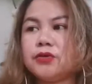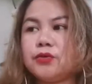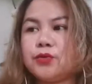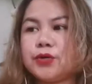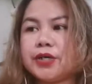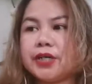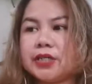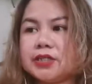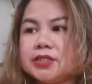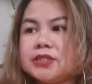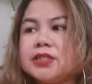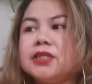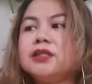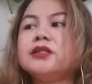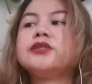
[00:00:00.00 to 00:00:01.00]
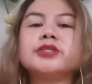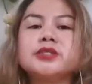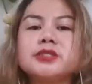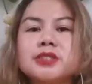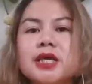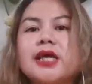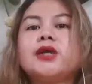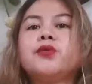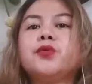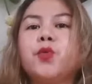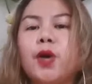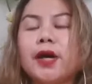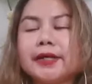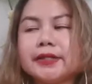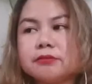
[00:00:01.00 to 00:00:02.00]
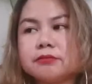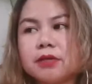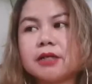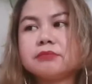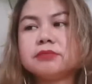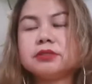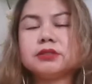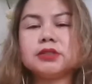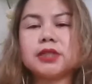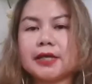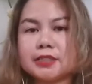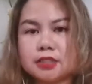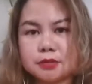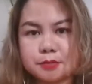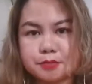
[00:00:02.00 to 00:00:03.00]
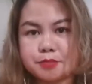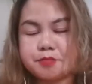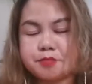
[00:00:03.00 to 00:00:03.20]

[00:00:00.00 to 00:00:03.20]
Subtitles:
wherein still uses a white marble as